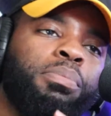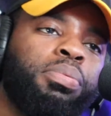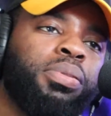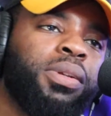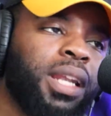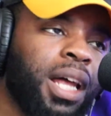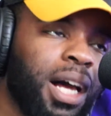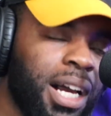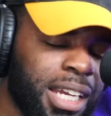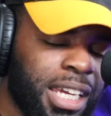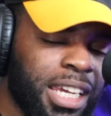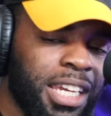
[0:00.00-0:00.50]

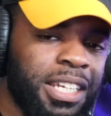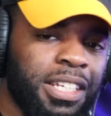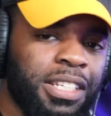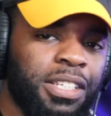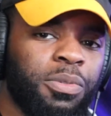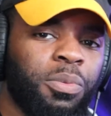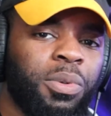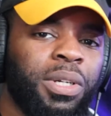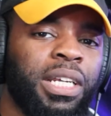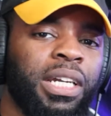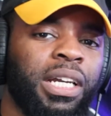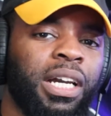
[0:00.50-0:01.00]

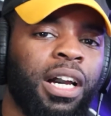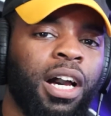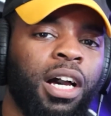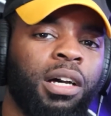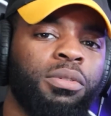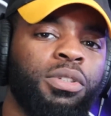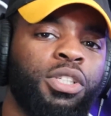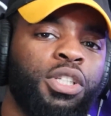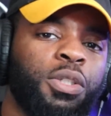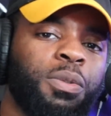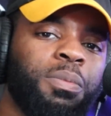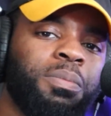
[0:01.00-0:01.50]
plugins when it
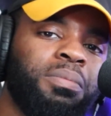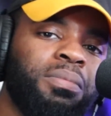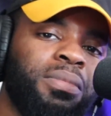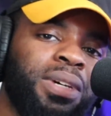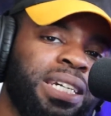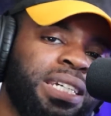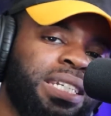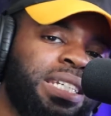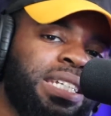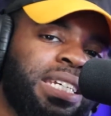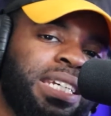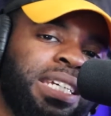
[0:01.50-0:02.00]
comes to
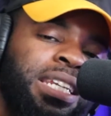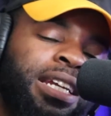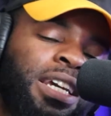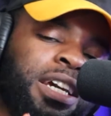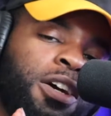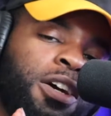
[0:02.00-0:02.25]
mixing